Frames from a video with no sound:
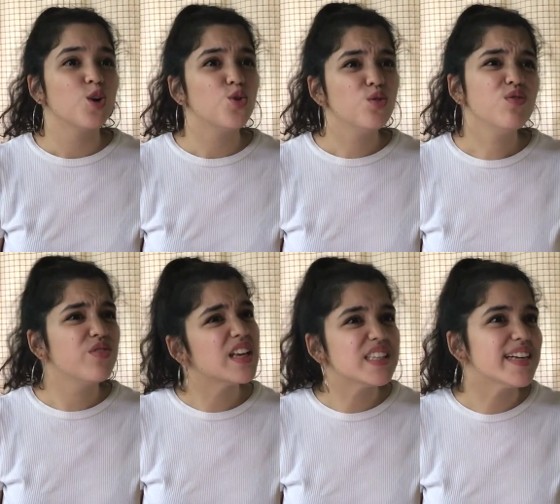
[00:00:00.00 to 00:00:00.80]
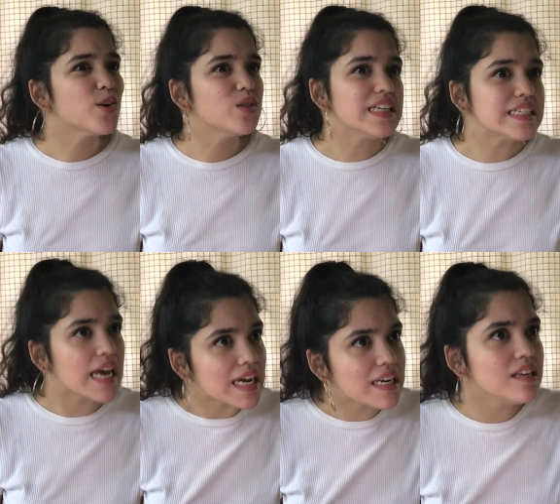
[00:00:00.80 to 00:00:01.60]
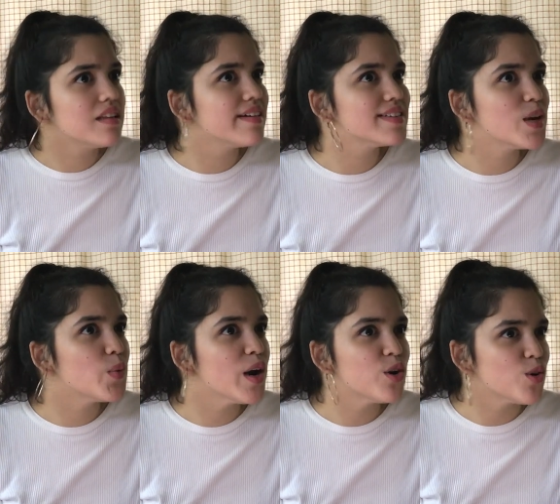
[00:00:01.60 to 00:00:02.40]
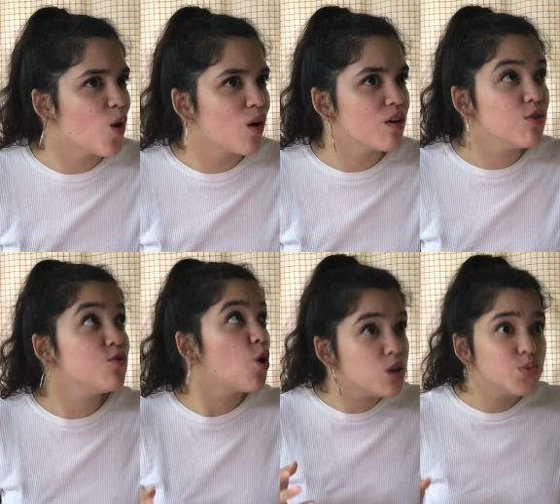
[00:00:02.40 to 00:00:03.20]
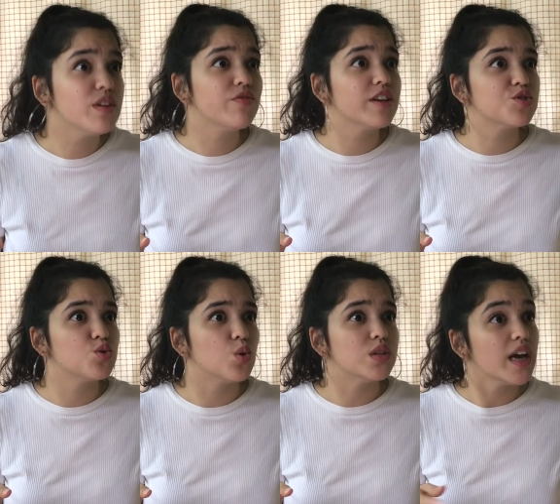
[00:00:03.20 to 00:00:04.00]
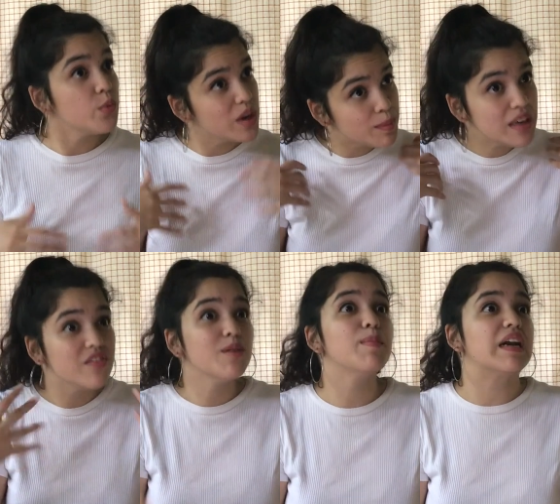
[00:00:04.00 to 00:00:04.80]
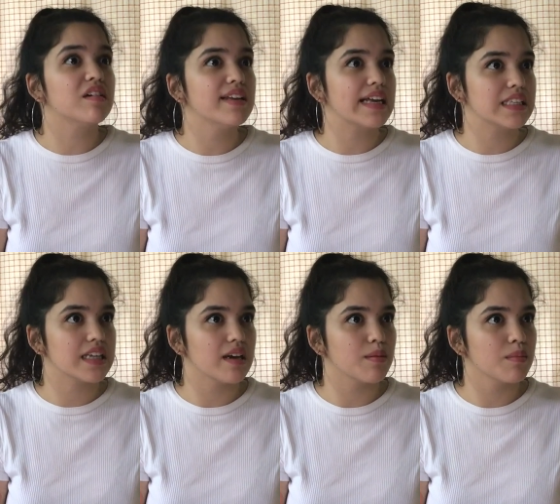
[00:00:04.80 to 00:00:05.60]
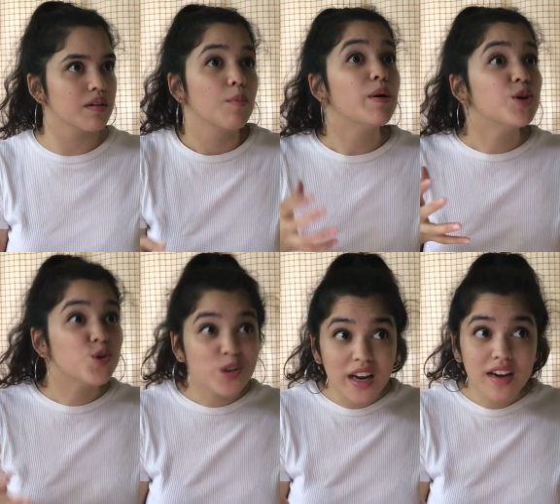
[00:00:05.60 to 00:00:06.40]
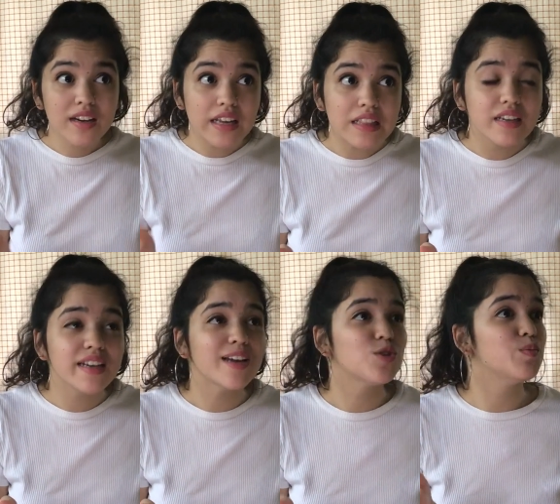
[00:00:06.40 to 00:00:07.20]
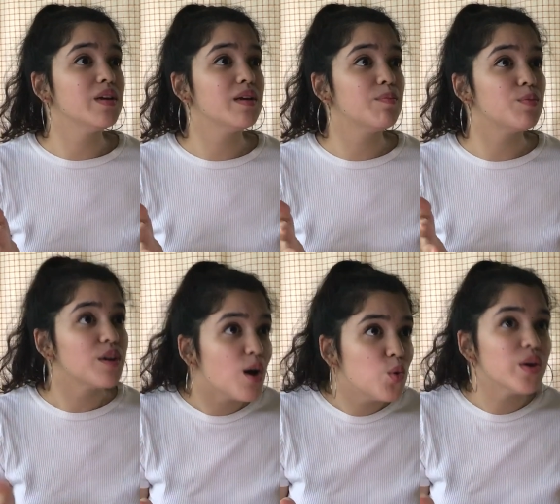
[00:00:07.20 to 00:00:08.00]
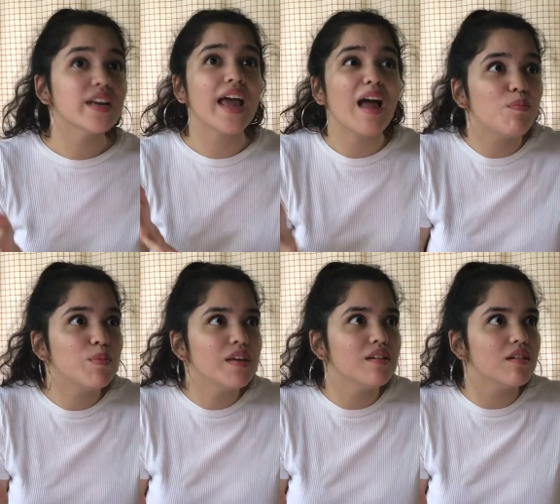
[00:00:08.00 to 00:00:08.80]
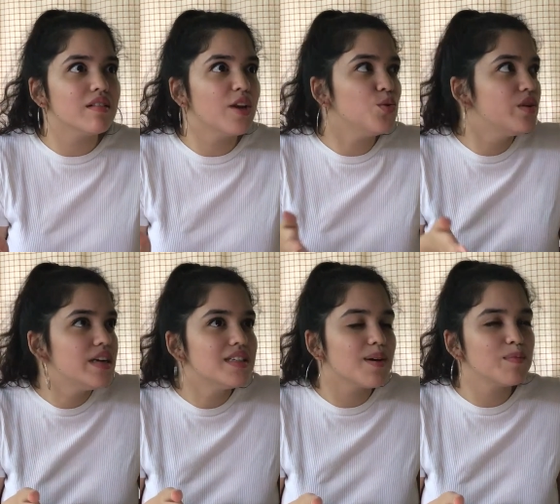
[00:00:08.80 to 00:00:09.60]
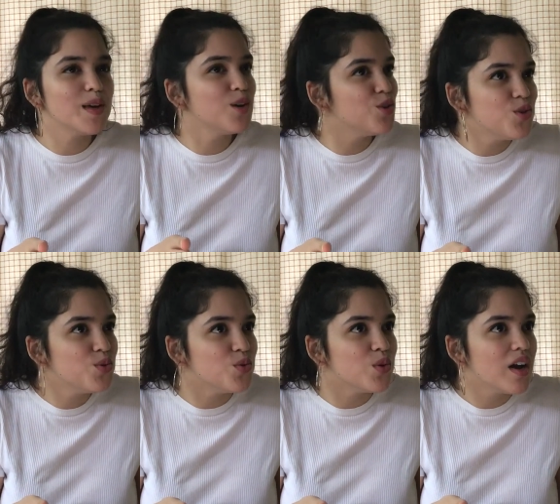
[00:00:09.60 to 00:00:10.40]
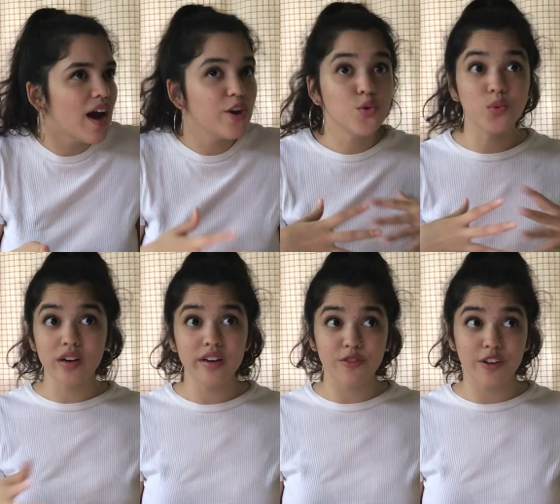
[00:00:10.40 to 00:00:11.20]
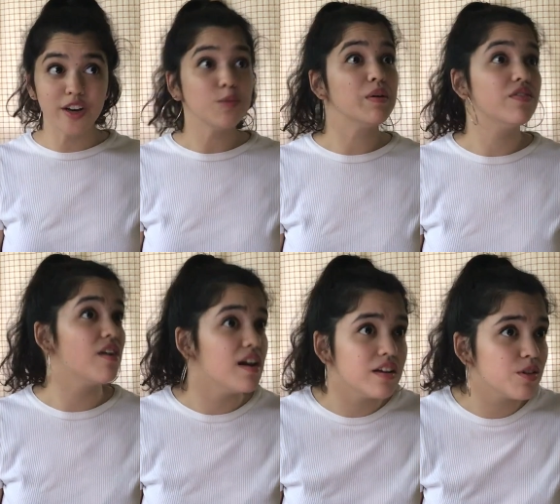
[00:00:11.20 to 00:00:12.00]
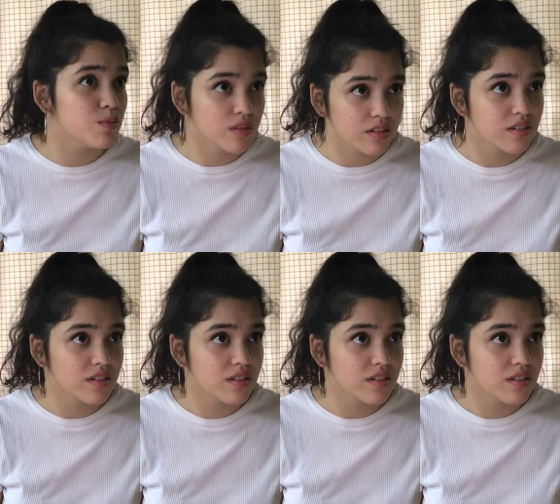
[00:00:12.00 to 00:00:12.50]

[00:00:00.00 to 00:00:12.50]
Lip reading: Don't fixate on these tiny things that went wrong. Of course we'll fix those and we'll be even better next time. But today, take the day to be proud and happy that you did something new and you weren't afraid to be vulnerable.